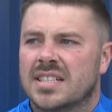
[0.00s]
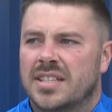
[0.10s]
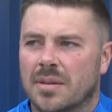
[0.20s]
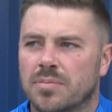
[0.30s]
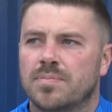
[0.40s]

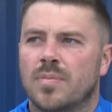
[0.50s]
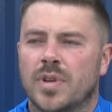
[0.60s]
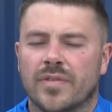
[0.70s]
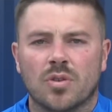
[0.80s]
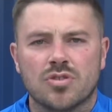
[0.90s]
keep
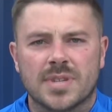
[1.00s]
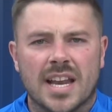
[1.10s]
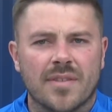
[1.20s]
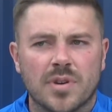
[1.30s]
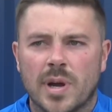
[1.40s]
giving
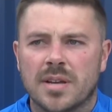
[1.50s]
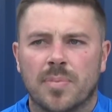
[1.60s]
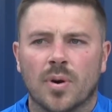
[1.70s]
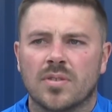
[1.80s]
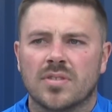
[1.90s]
100% every week.
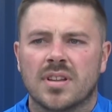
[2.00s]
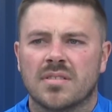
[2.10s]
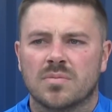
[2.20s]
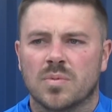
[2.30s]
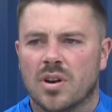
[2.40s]
But
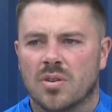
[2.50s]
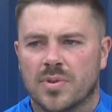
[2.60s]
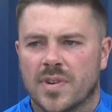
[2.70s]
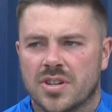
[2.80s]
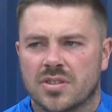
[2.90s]
we're all
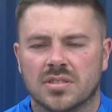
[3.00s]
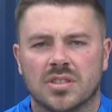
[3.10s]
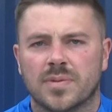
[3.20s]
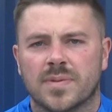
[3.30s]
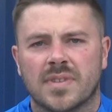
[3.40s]
professional
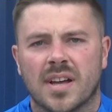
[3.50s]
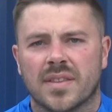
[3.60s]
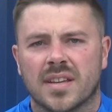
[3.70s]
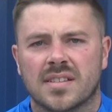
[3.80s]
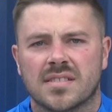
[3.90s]
enough, I
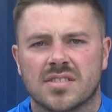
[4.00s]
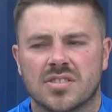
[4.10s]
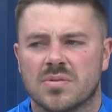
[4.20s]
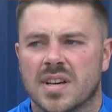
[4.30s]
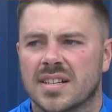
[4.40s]
think, to
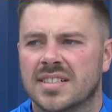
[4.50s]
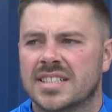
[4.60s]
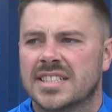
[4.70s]
do that.